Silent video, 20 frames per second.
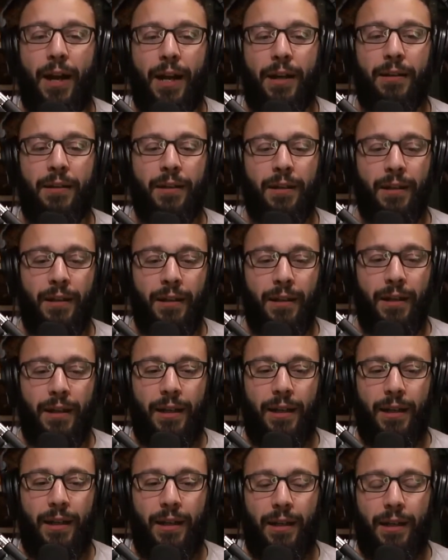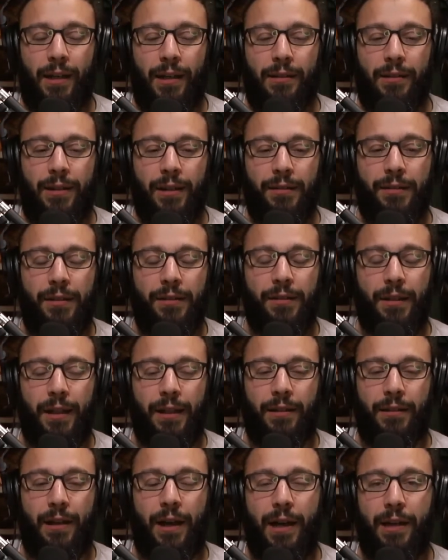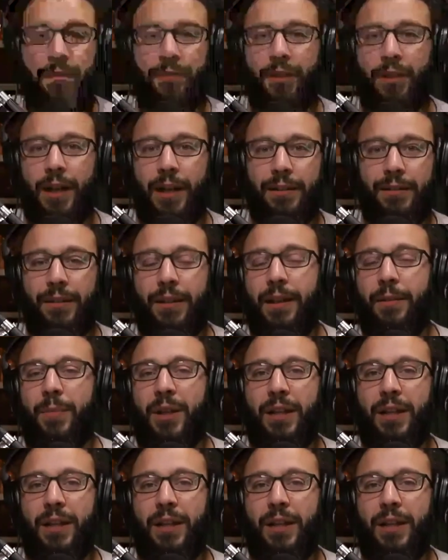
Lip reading: And this is like kind of the nice thing,